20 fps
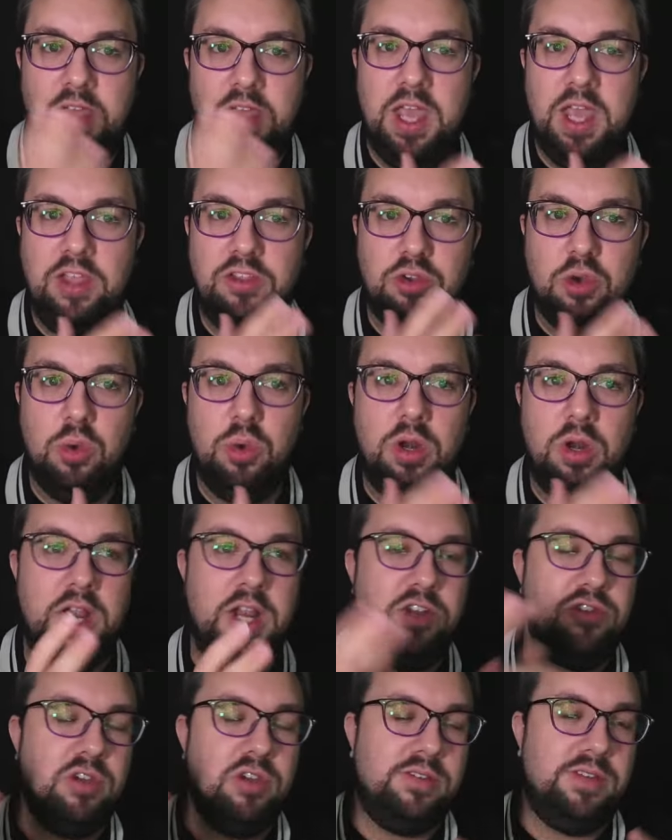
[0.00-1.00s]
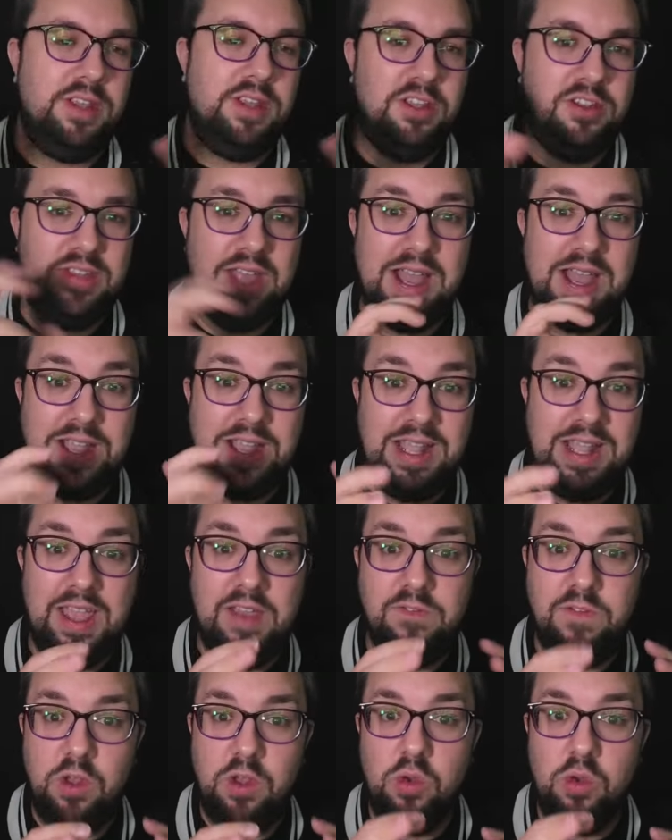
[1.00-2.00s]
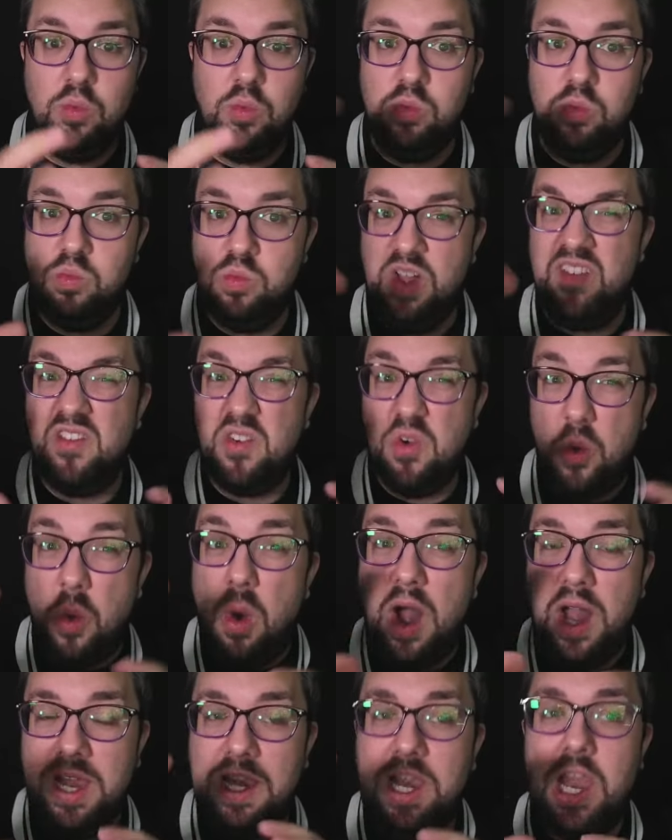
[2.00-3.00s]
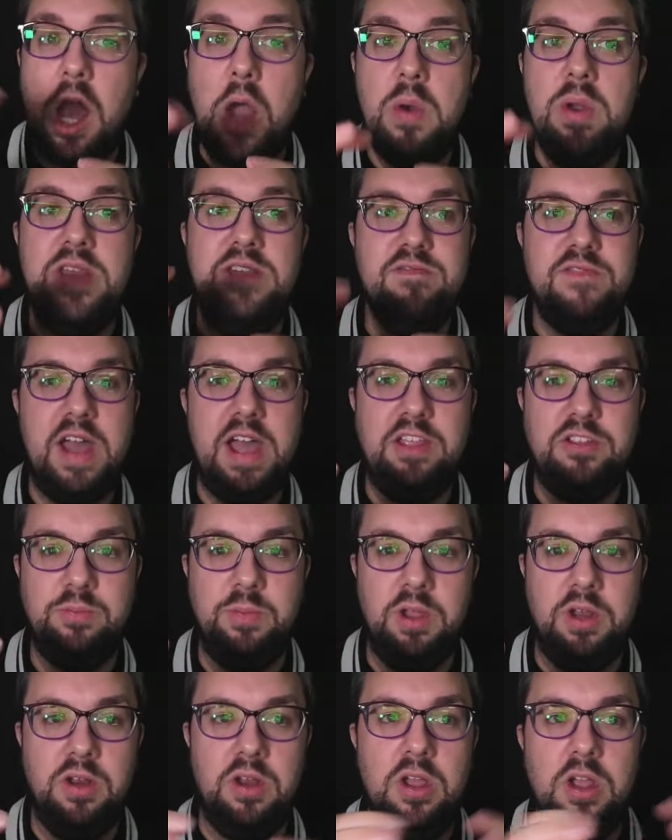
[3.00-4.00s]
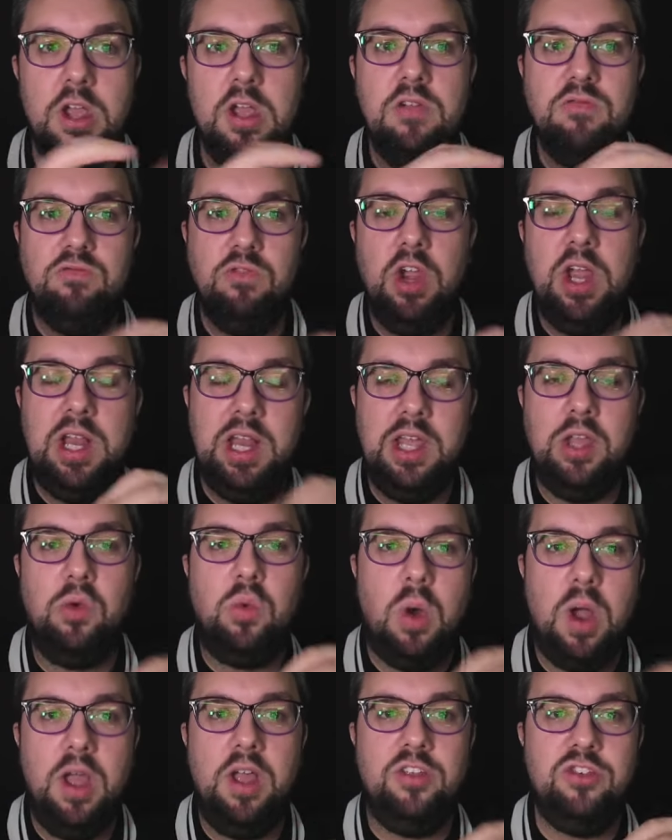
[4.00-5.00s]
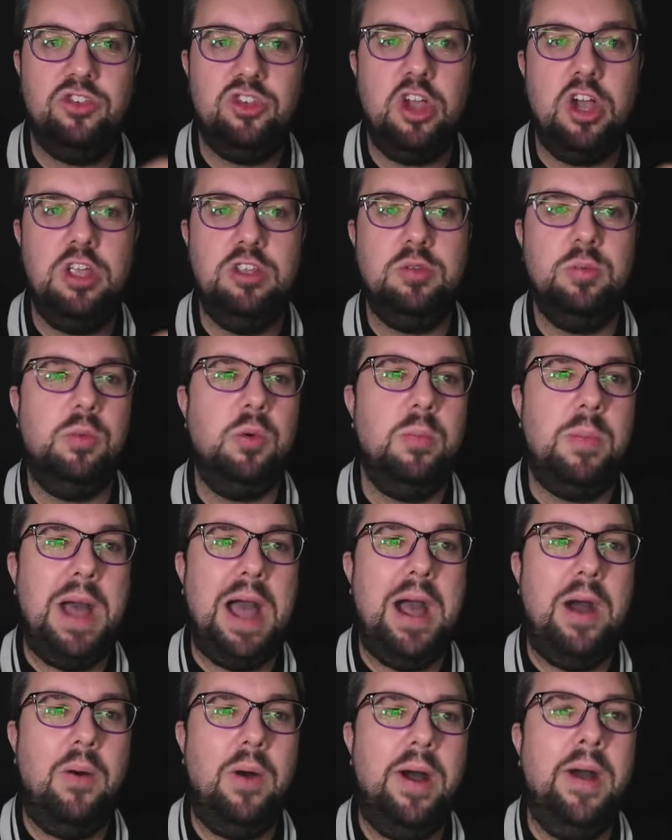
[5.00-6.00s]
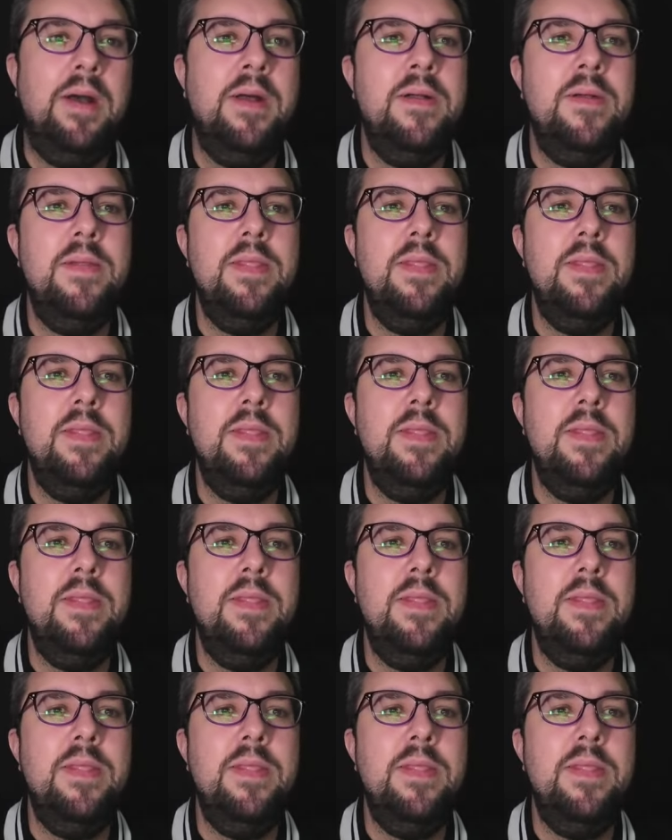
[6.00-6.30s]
It's cool and interesting, because that can give you, with quite low investment, really quite a sizable power.